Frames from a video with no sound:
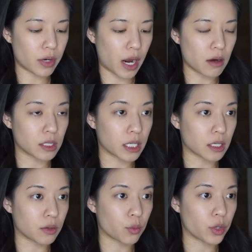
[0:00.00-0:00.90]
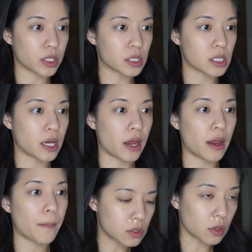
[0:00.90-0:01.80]
out like on
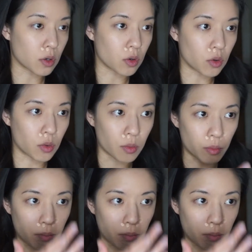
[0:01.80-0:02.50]
Wednesday. So